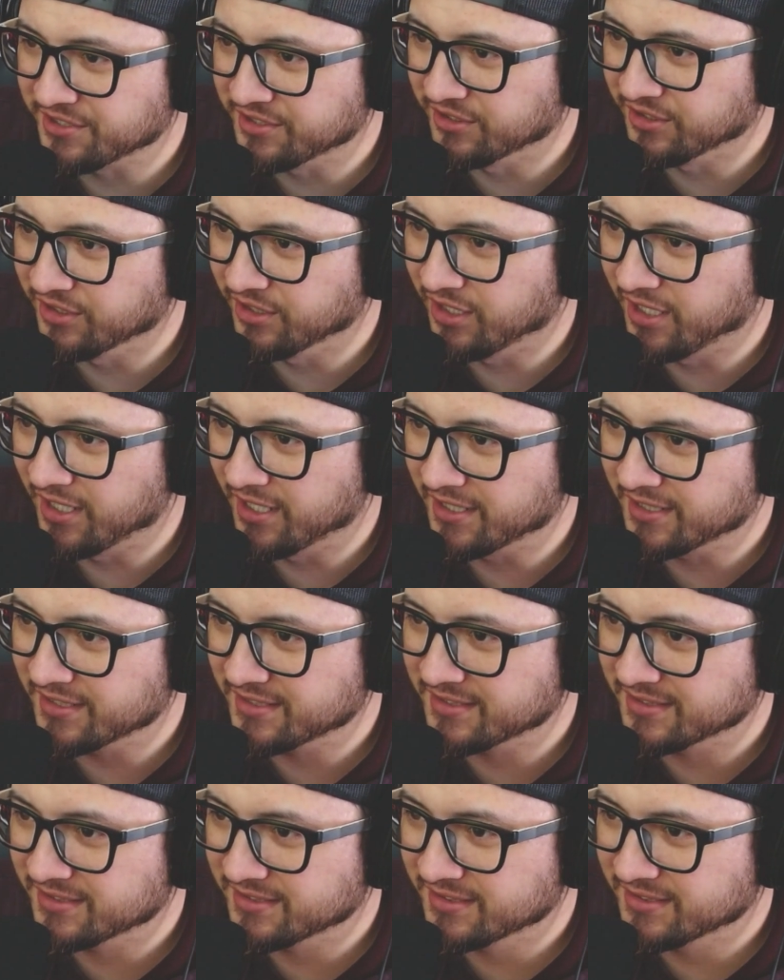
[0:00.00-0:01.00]
a
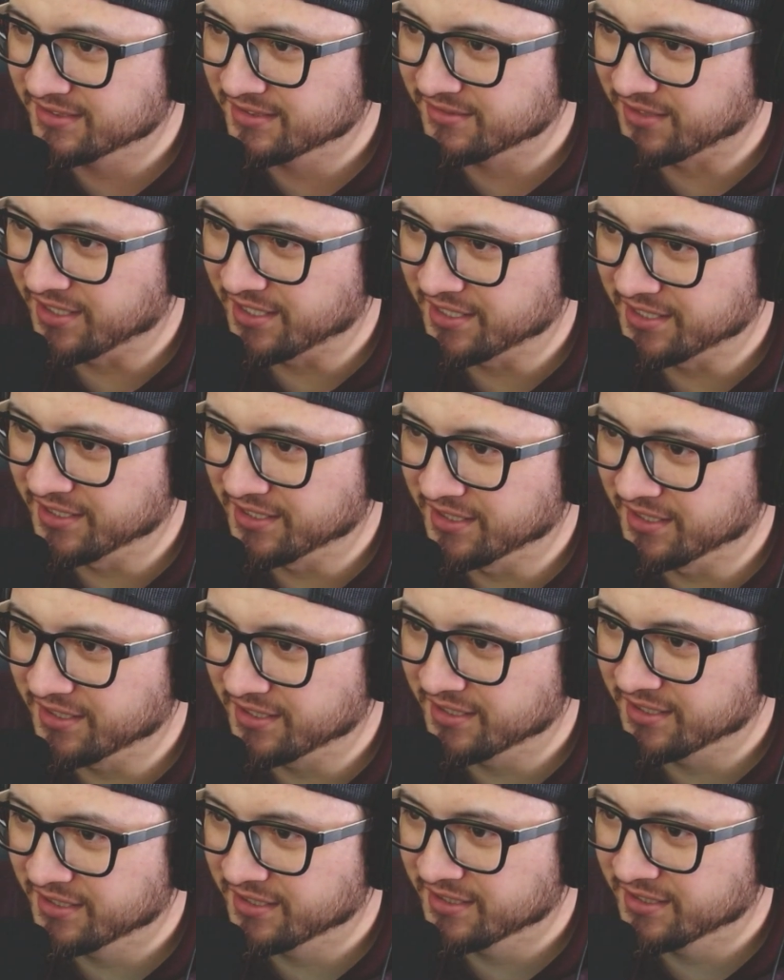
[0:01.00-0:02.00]
lot right here.
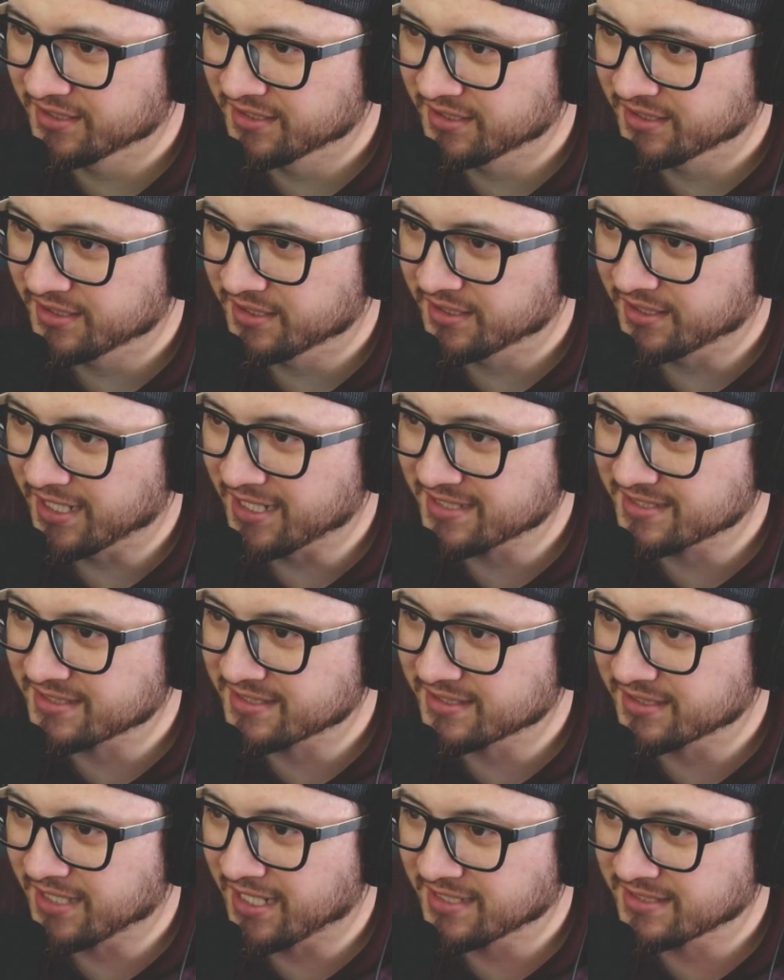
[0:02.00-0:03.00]
That's
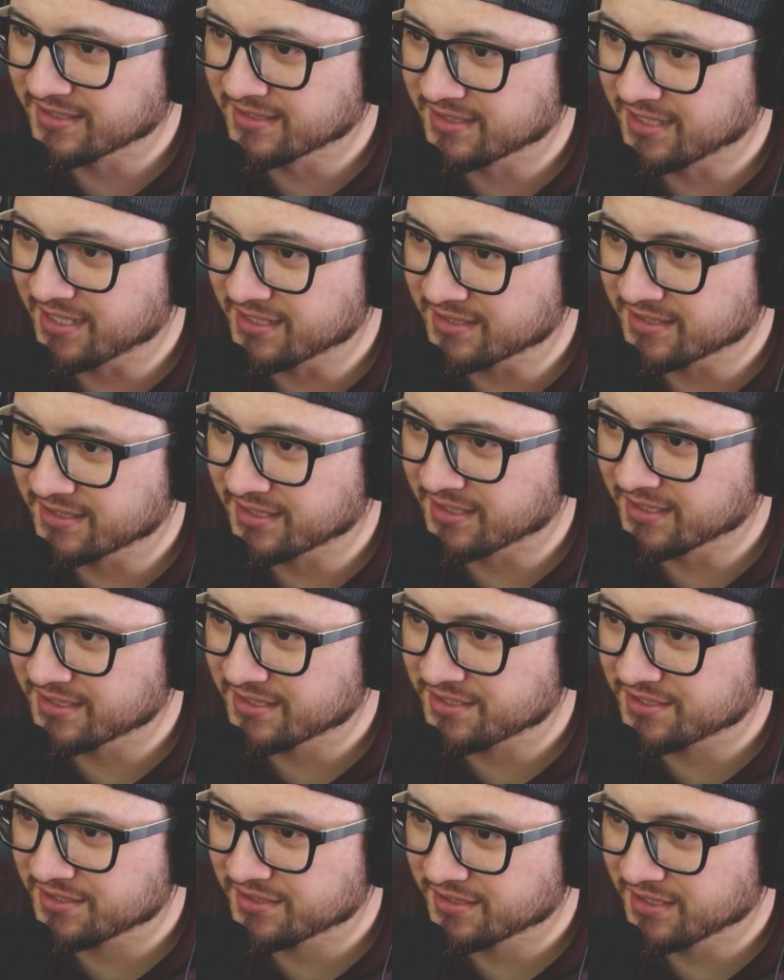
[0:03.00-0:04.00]
a nice
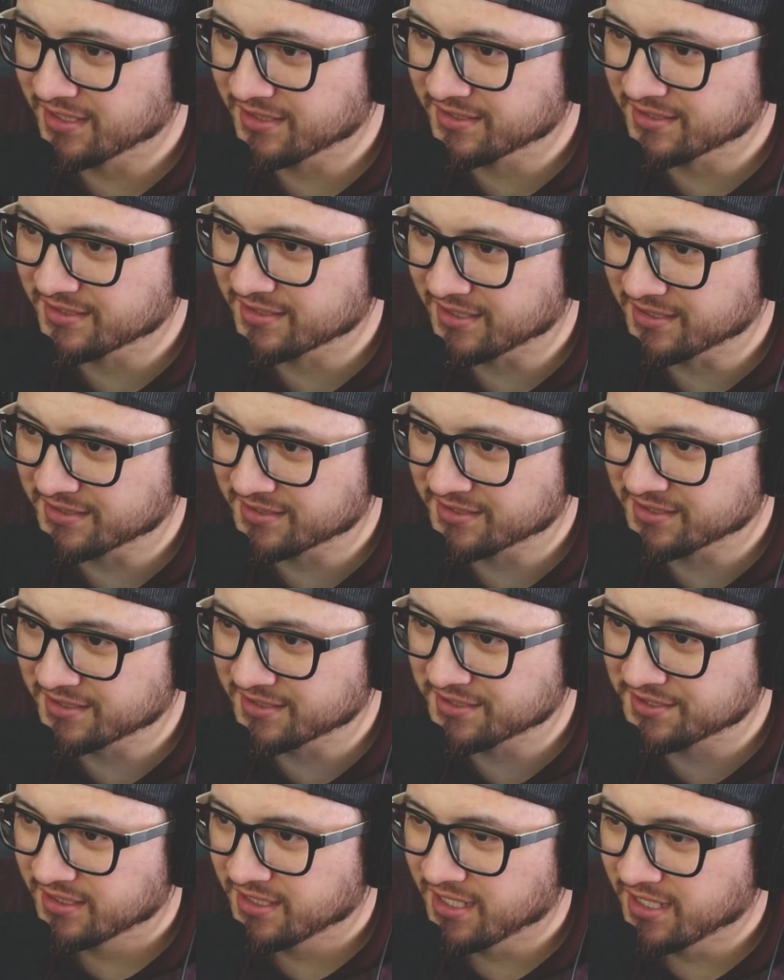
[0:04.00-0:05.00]
touch. That's a nice
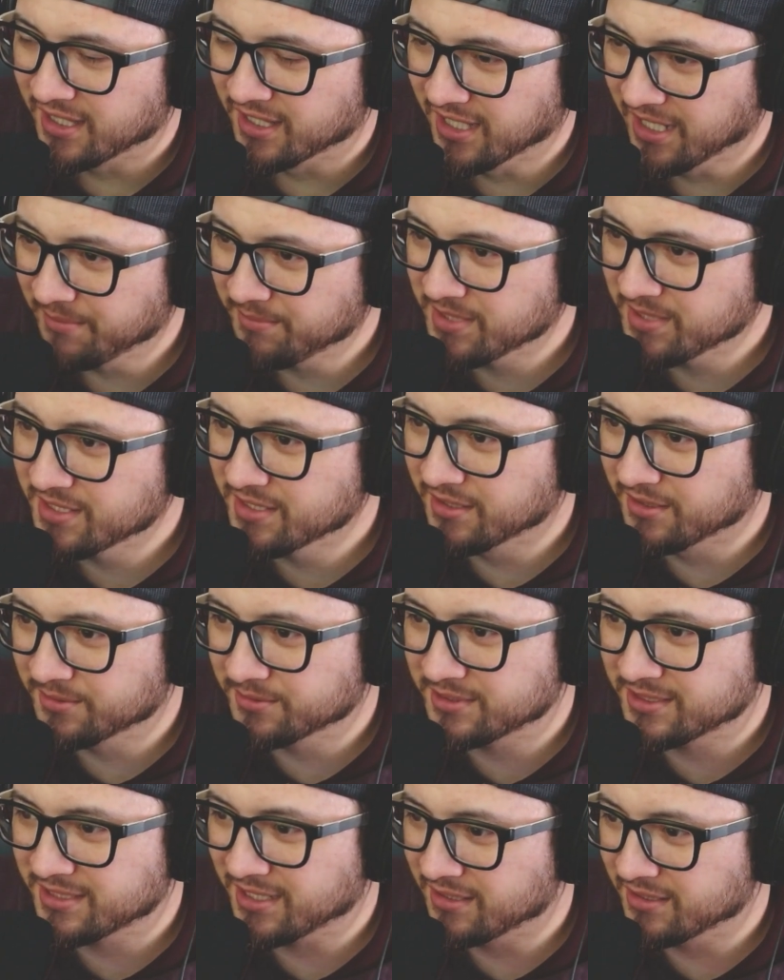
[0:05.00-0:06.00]
touch. Let me know
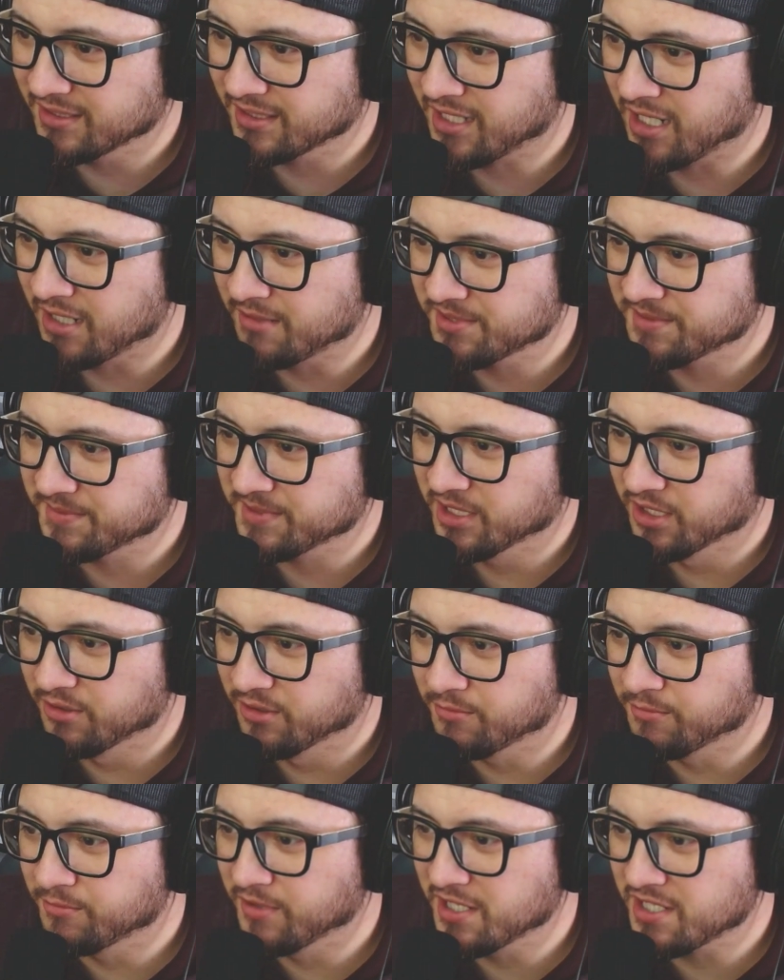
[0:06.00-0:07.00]
down in the comments below
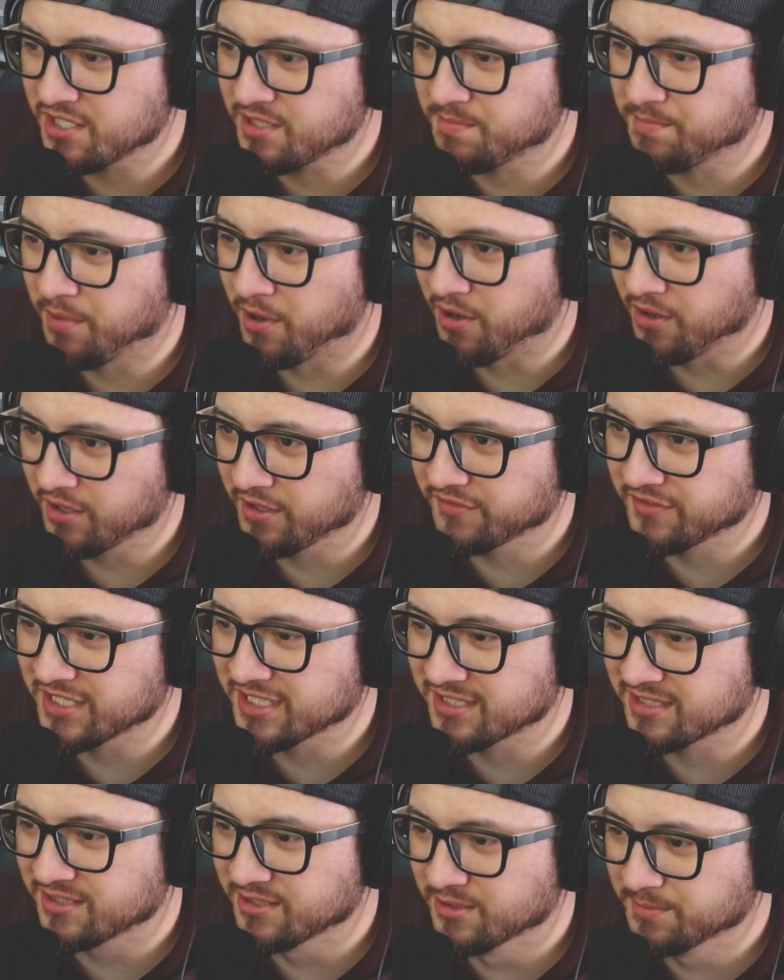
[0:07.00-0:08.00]
which part of
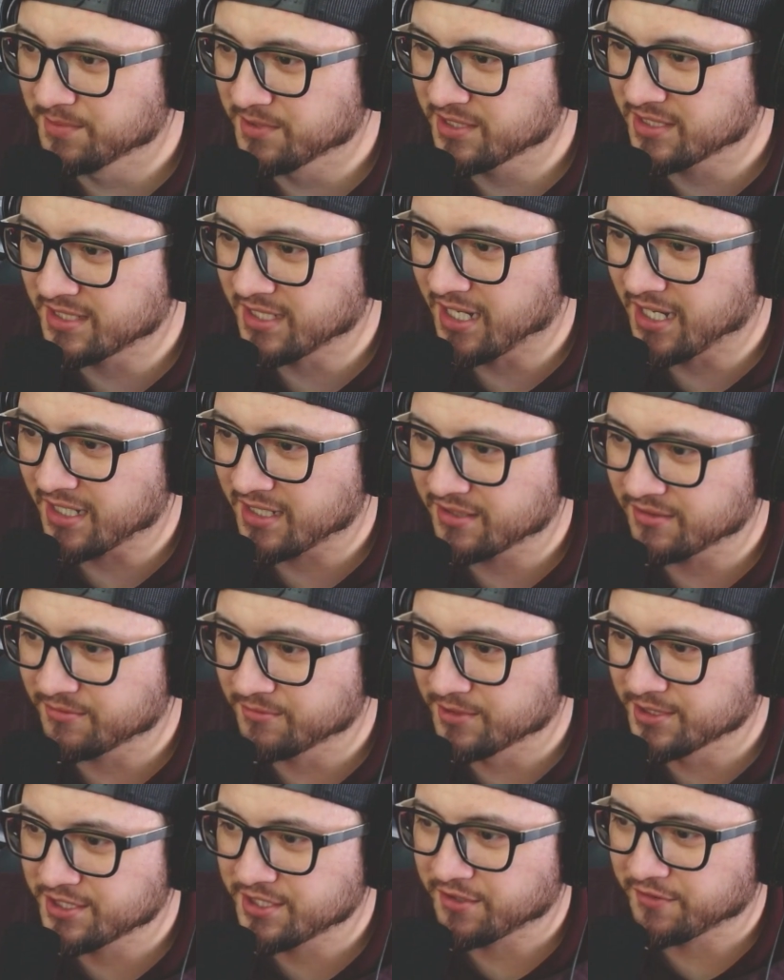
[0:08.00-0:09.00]
this super attack
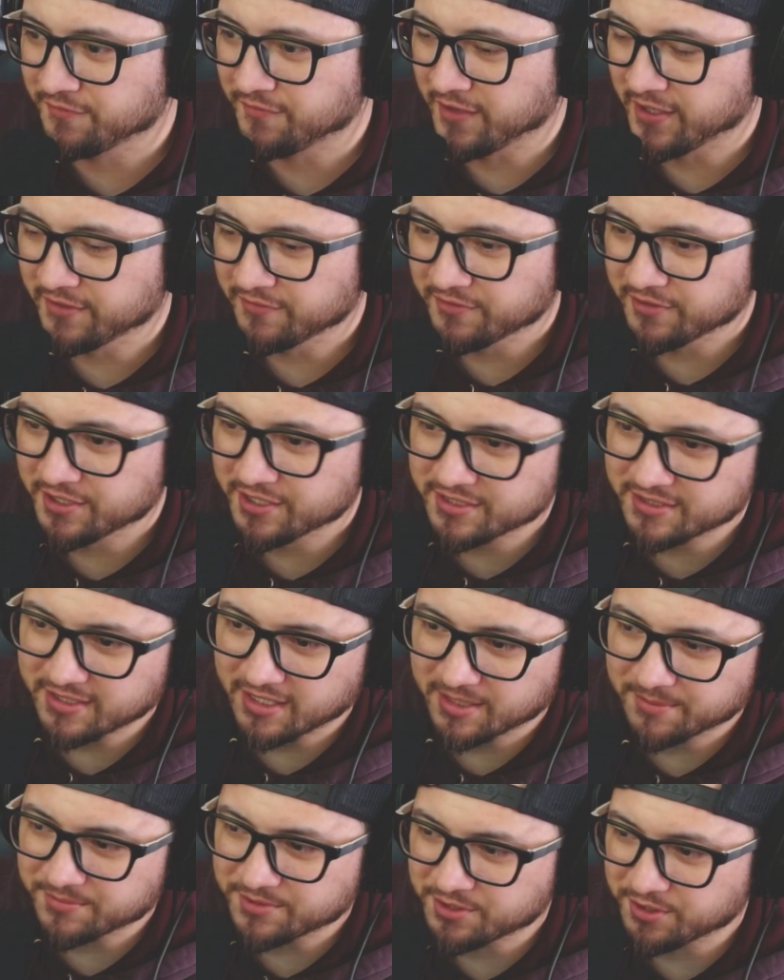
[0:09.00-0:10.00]
was your favorite.
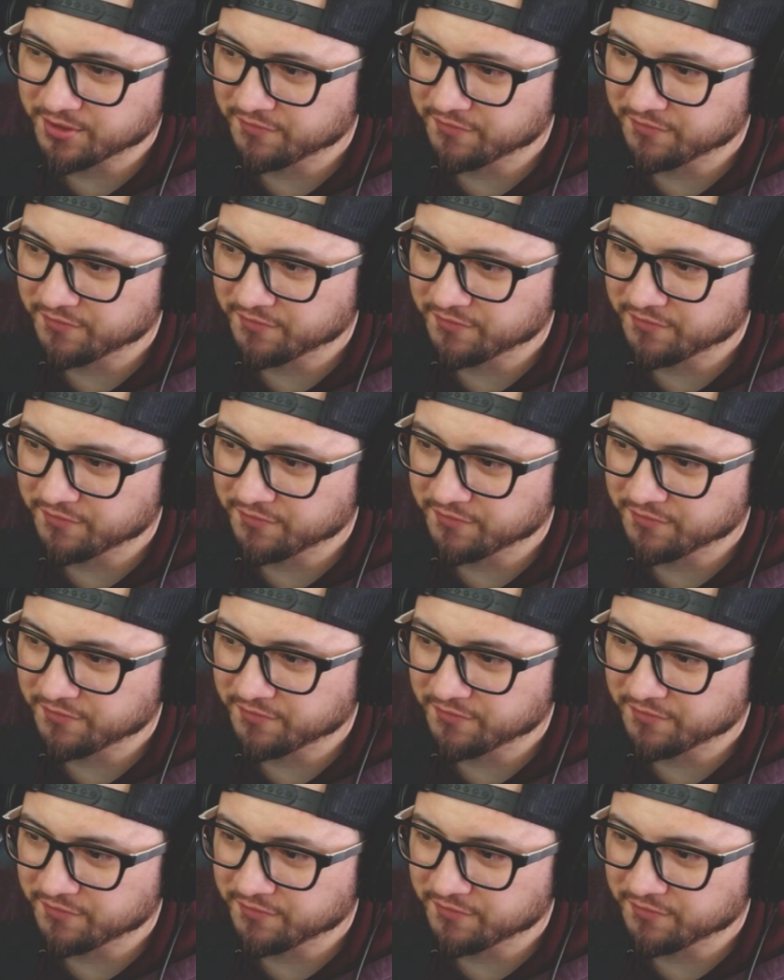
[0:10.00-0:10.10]
I'm sure